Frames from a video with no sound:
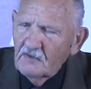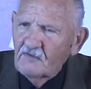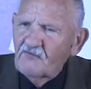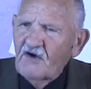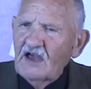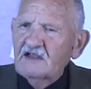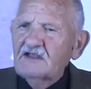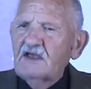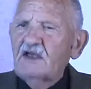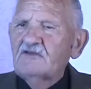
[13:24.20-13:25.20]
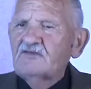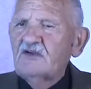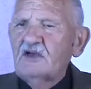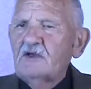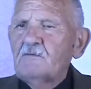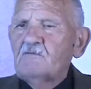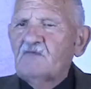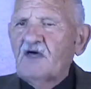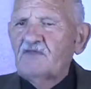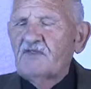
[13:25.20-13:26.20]
The fact is
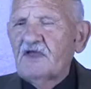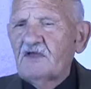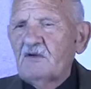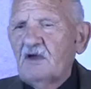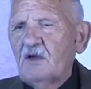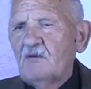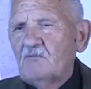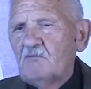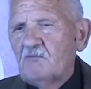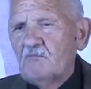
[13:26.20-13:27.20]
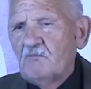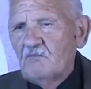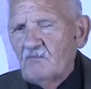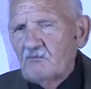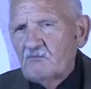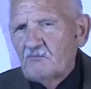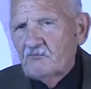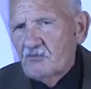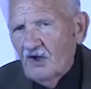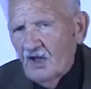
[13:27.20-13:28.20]
that the
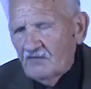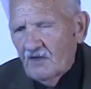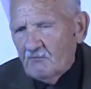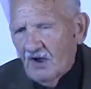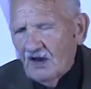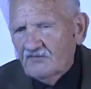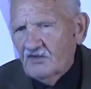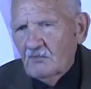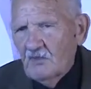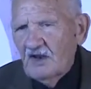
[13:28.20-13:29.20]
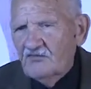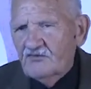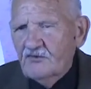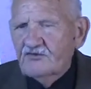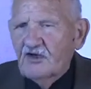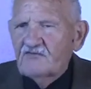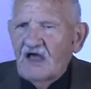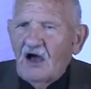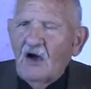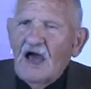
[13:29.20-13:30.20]
Protestant ministers have
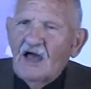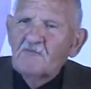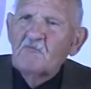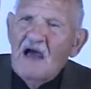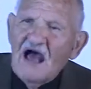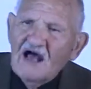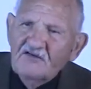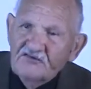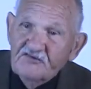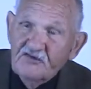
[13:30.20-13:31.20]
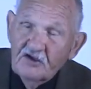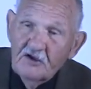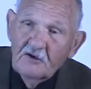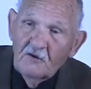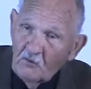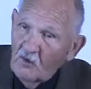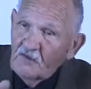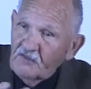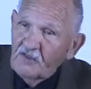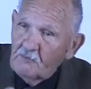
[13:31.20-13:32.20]
now had Mass
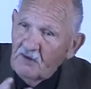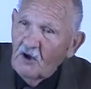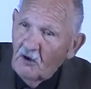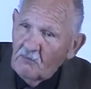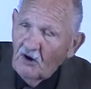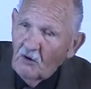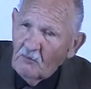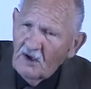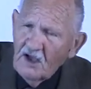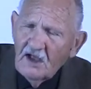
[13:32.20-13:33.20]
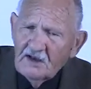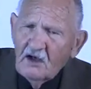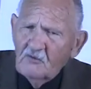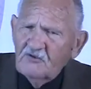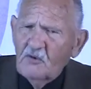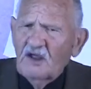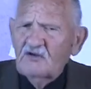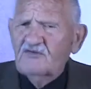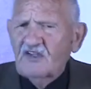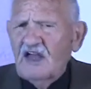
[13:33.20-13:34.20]
with the Pope. Now, to
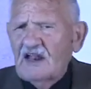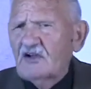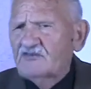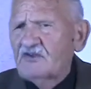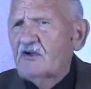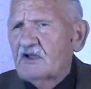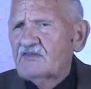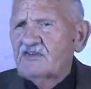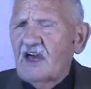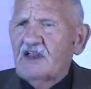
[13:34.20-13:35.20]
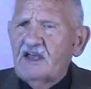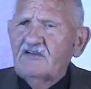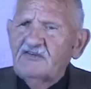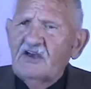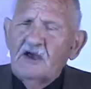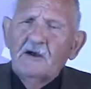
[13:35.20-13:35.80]
understand how serious that is,